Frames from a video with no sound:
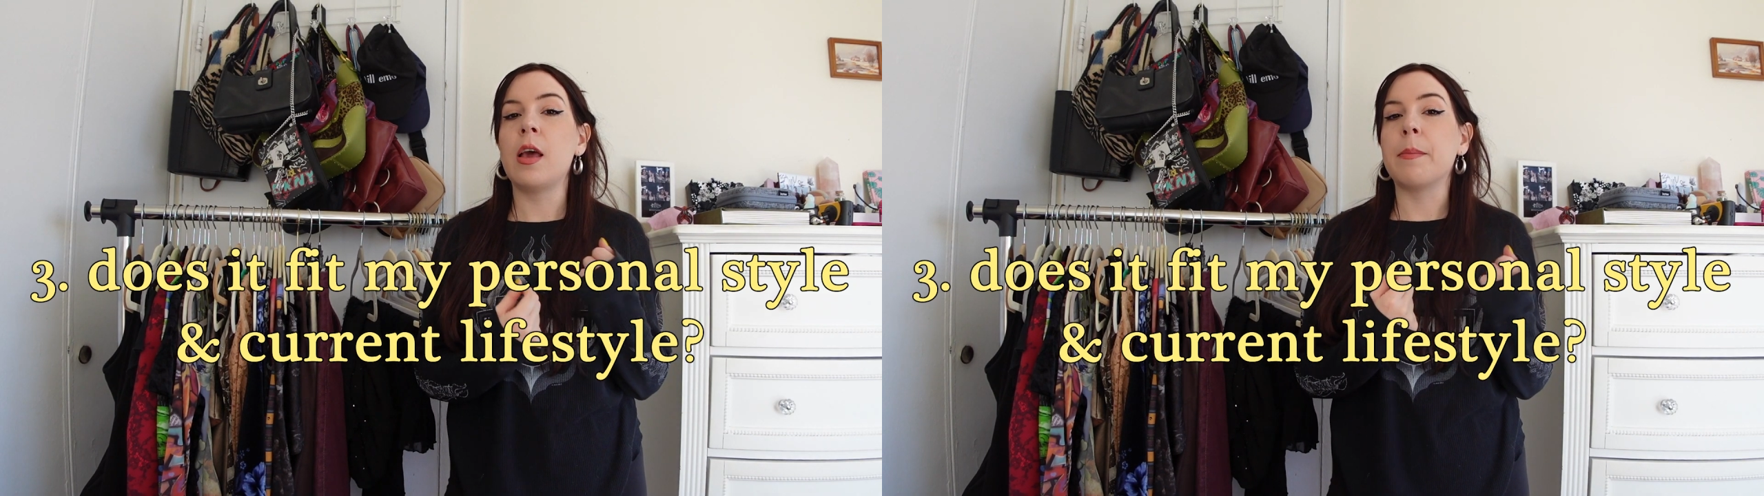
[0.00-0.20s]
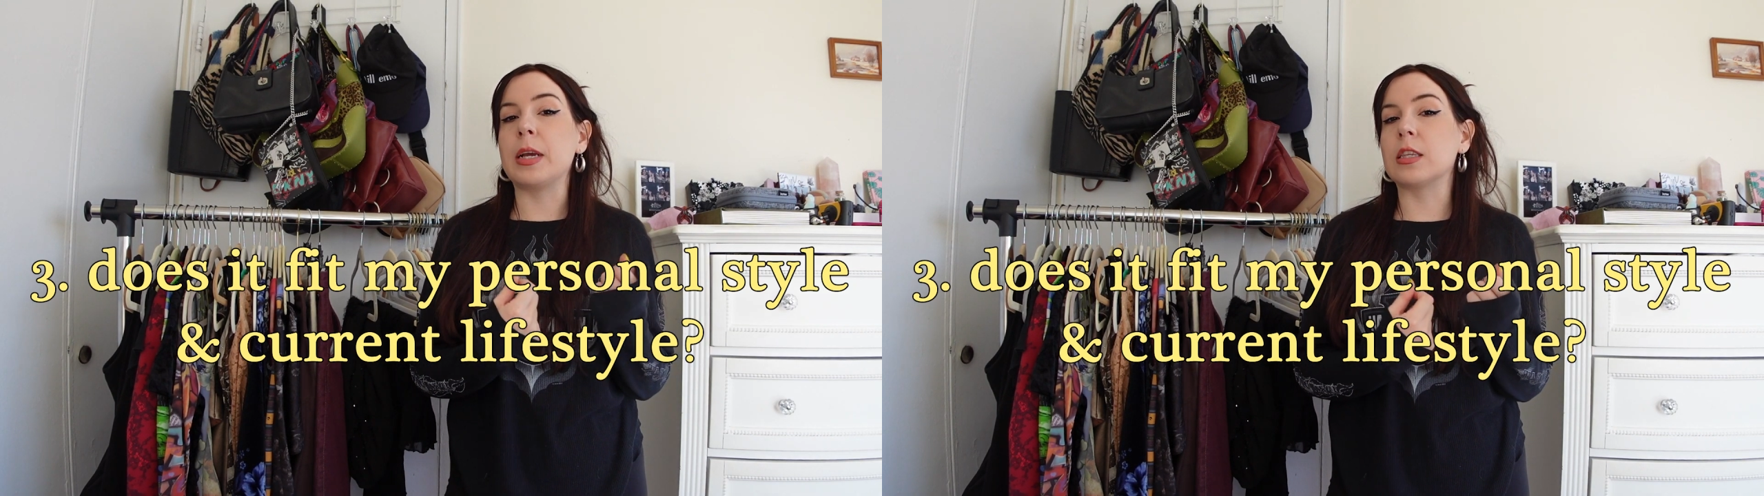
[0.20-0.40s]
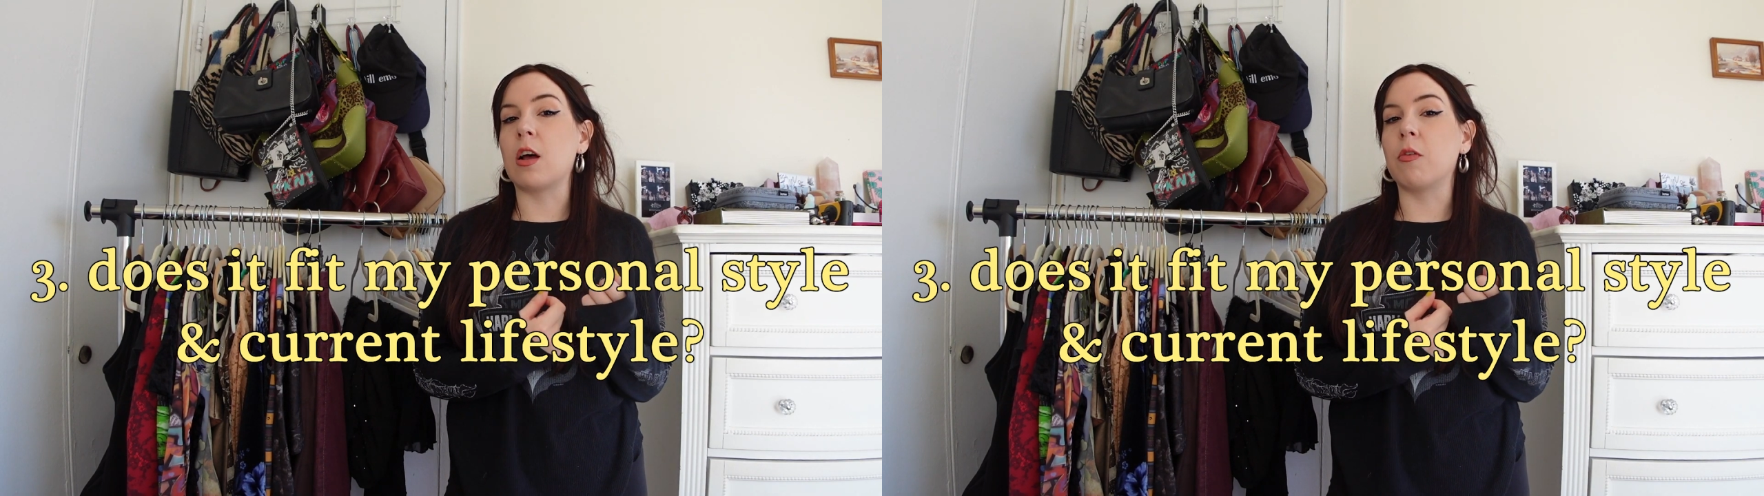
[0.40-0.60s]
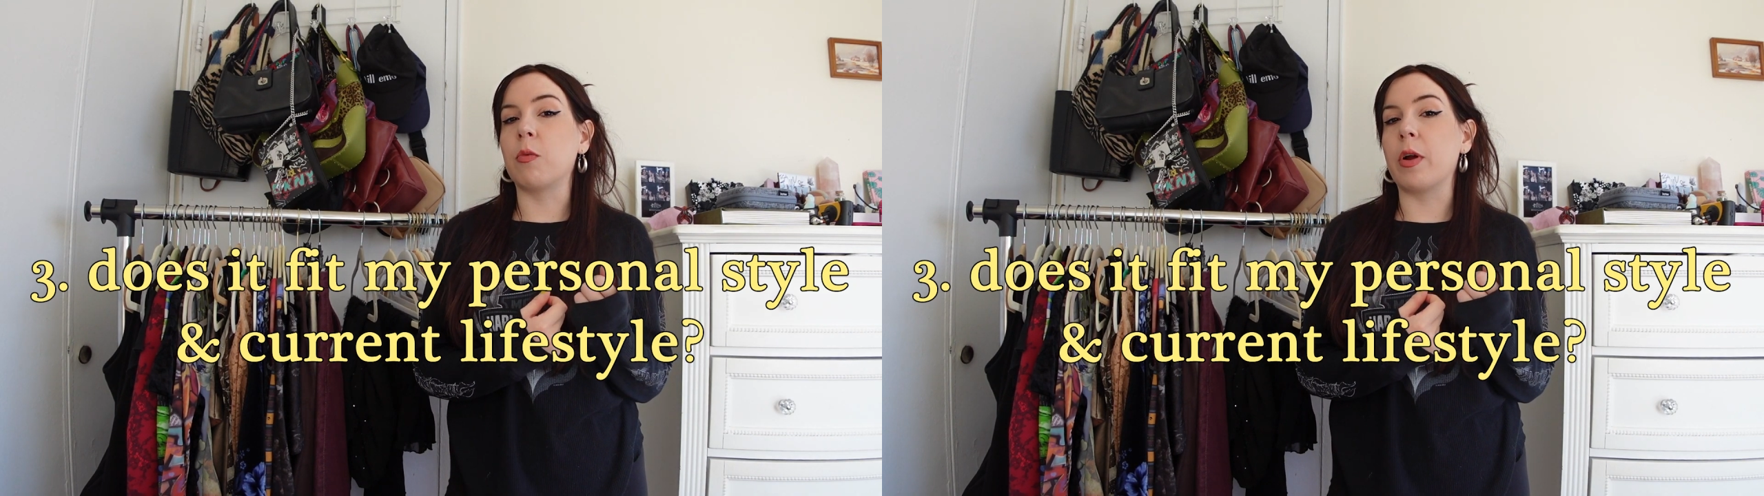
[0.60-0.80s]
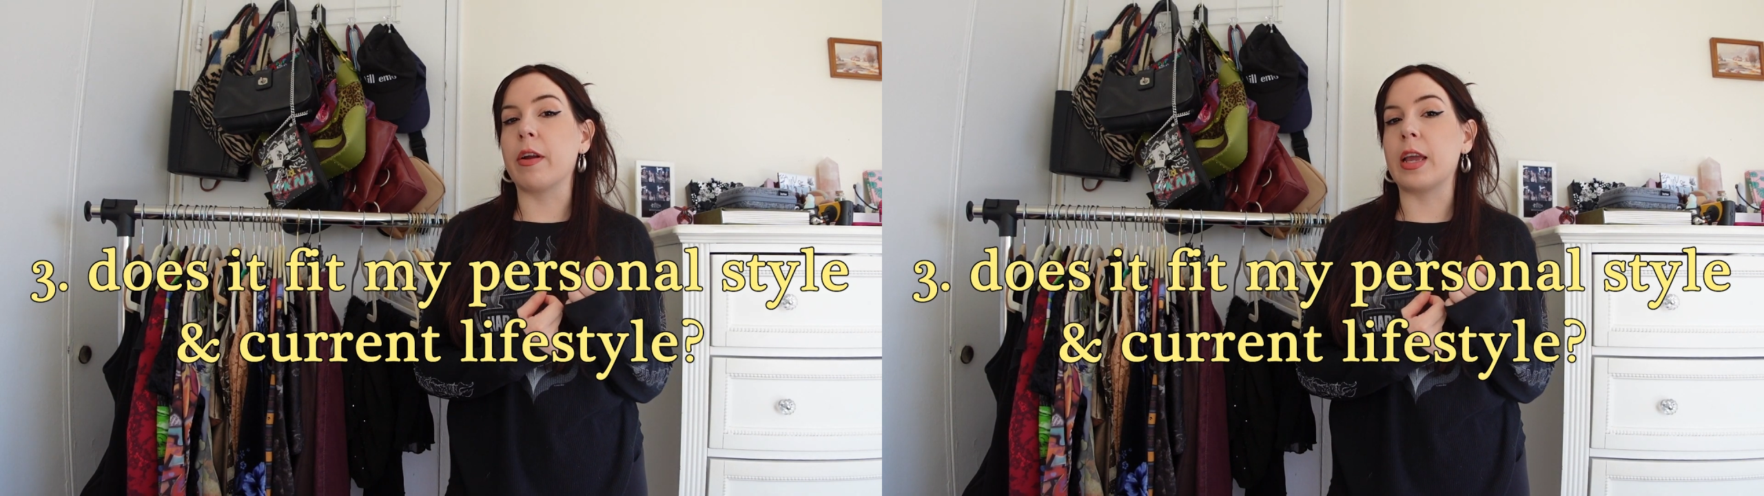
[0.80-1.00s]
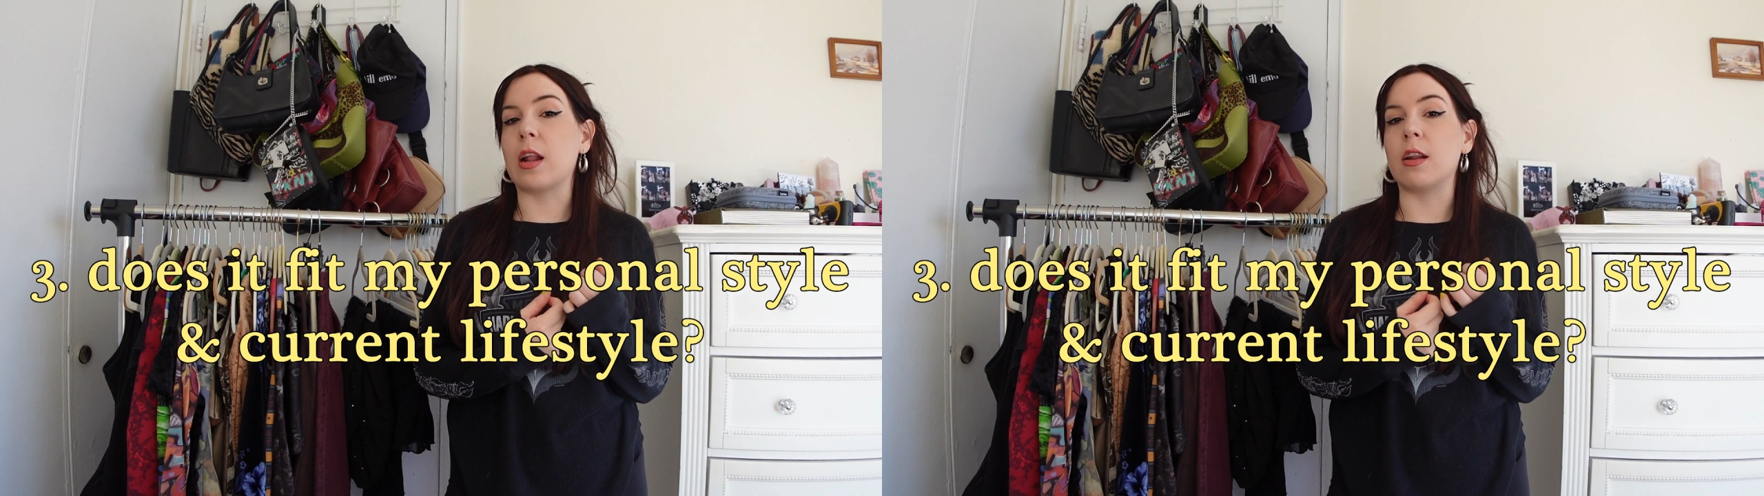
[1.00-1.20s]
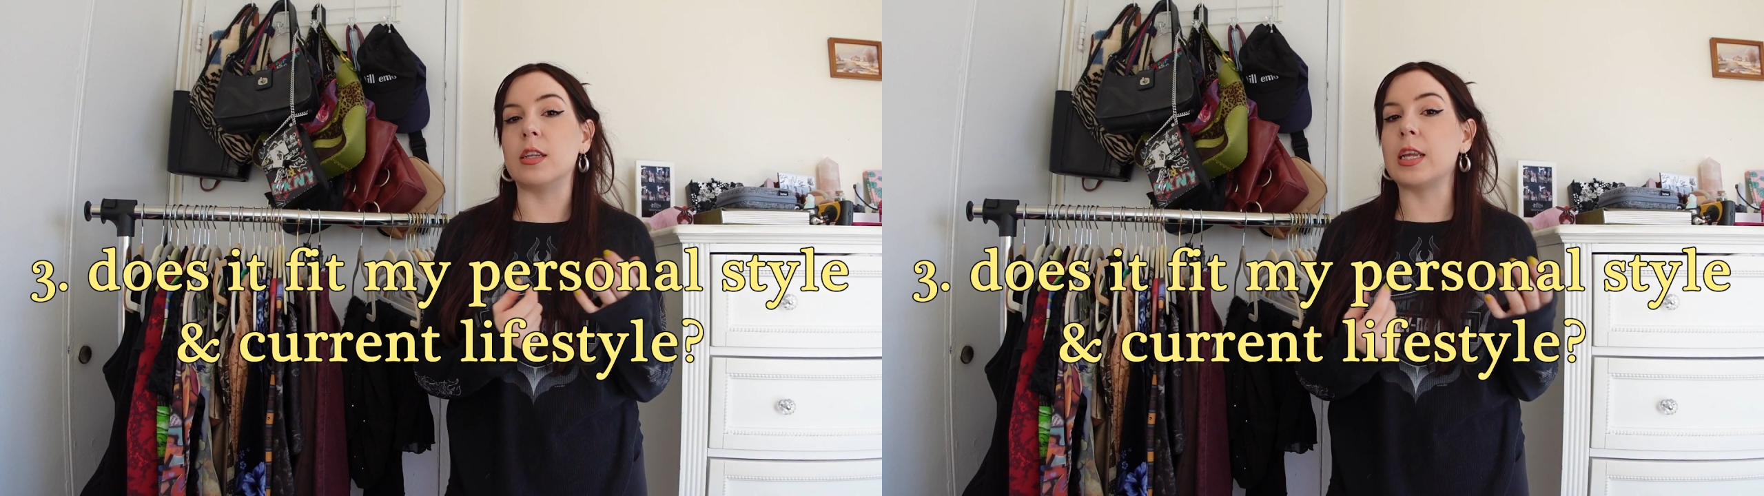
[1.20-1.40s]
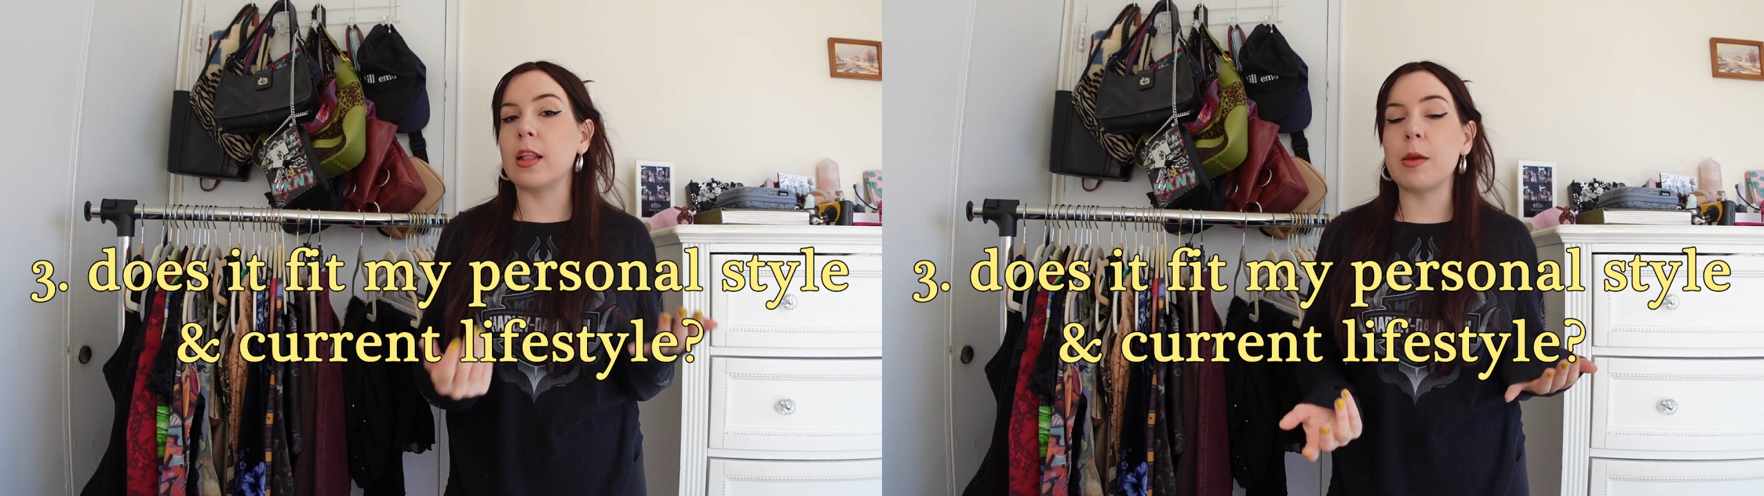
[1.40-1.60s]
myself wearing it on a
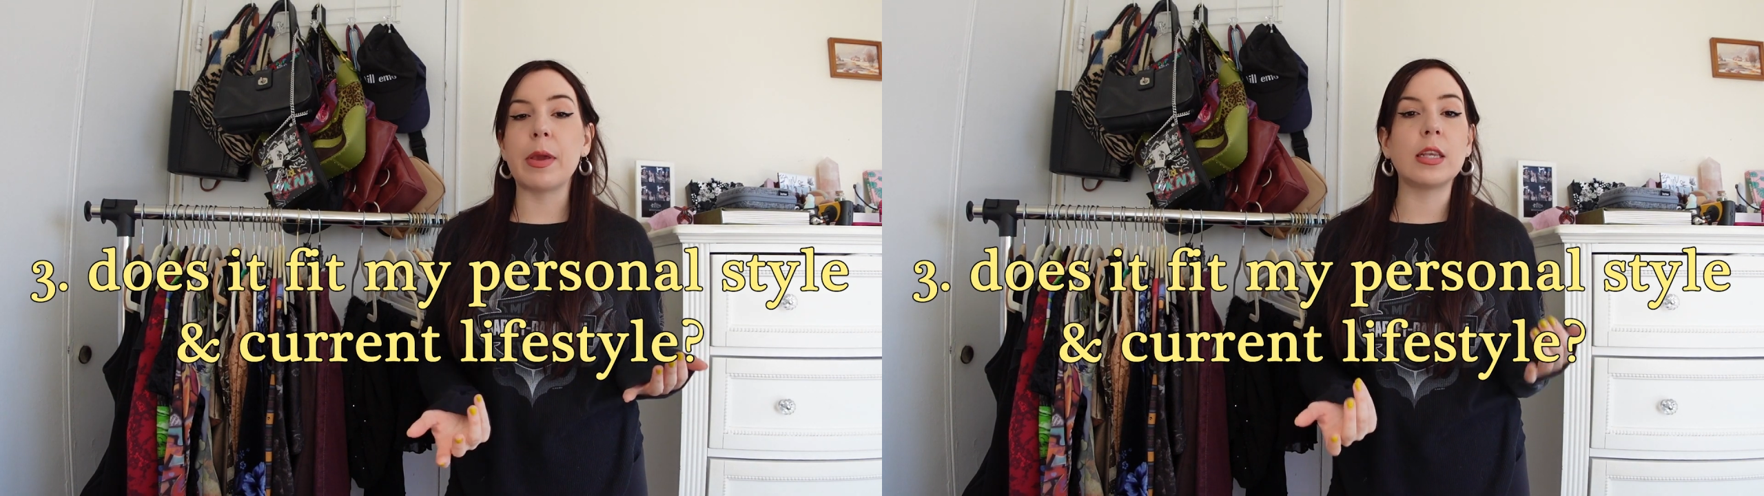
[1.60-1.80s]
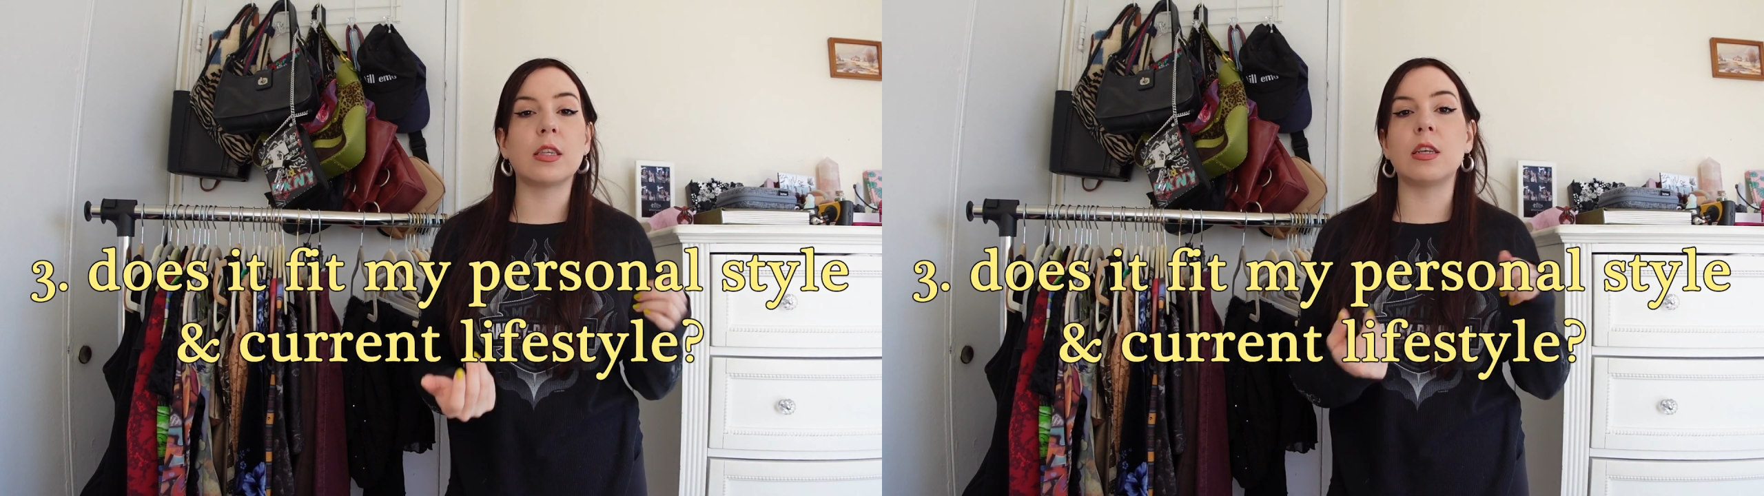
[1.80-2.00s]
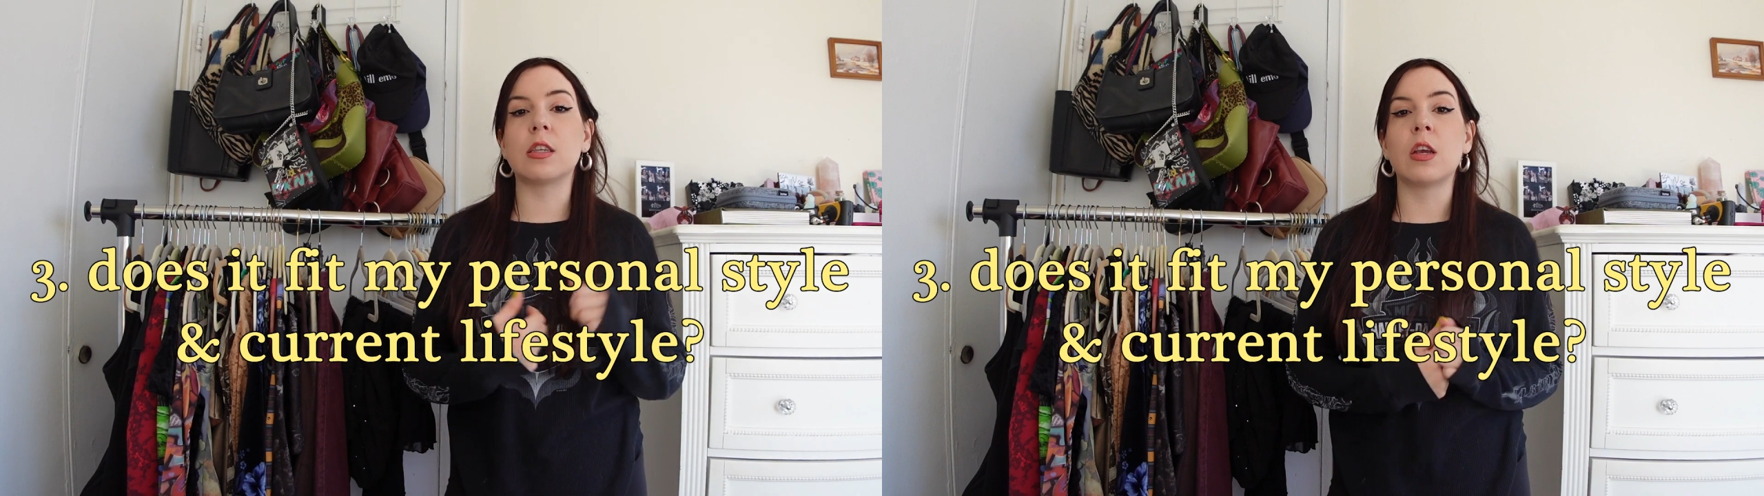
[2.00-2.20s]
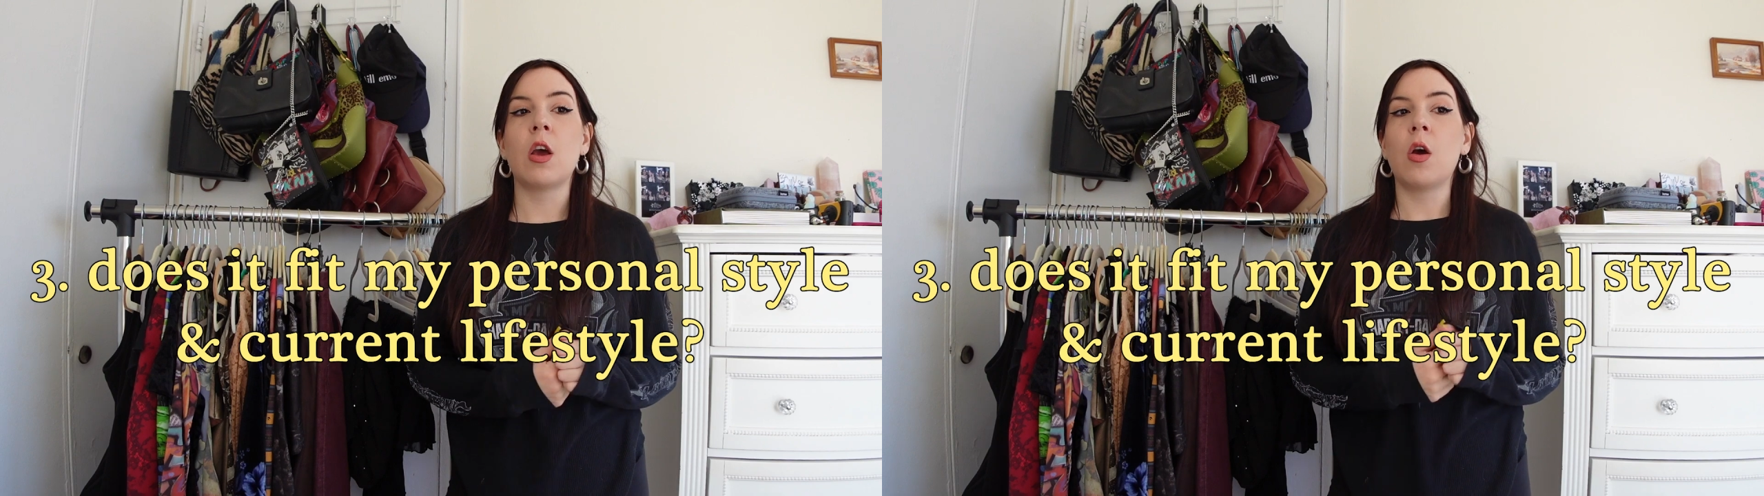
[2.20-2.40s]
daily basis,